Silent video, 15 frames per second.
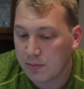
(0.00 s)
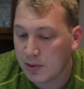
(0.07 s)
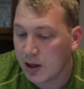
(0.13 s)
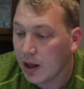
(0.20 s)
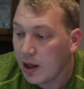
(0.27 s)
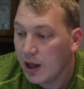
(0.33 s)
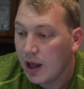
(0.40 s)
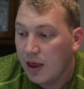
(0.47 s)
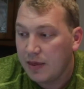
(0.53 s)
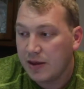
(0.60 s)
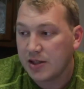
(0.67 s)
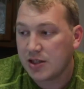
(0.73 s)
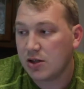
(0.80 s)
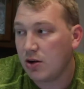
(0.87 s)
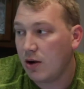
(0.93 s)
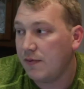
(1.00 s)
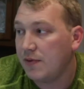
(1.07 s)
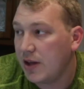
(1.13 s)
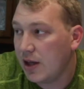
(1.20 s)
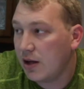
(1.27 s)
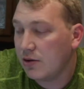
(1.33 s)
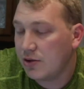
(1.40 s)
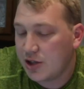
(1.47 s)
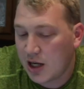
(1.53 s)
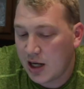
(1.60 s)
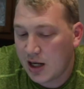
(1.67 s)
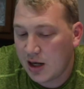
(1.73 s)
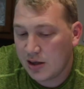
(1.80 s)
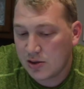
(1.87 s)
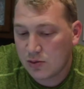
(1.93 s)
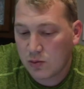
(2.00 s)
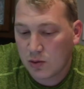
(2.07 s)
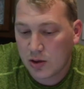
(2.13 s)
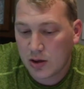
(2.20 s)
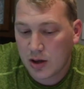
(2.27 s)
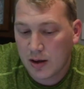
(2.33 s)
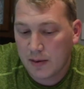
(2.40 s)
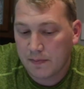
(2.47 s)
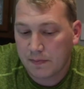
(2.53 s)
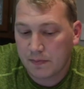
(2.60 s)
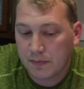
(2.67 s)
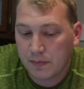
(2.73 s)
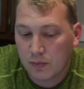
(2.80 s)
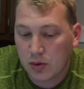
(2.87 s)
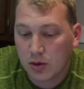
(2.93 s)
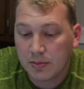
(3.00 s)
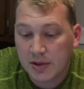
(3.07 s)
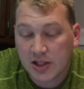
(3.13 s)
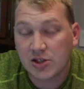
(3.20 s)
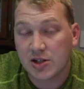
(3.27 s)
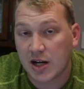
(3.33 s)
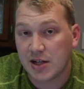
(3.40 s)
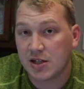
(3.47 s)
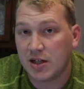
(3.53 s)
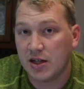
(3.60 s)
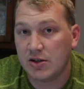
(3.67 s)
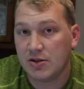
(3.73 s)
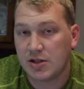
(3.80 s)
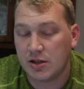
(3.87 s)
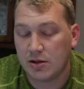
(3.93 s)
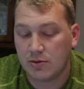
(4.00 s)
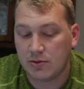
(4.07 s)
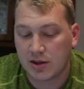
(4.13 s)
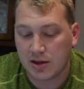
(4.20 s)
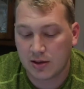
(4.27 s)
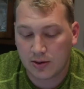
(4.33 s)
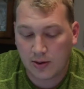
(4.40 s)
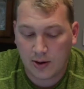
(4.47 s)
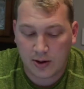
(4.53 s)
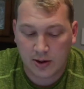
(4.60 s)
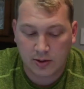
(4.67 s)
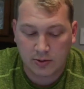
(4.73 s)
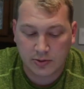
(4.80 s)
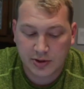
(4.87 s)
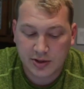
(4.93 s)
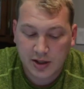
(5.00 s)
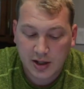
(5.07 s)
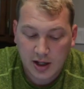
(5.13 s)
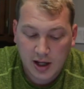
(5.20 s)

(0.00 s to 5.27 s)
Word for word: But this year, hopefully, that'll change. We're um, we're gonna be changing gears here with the Chronicles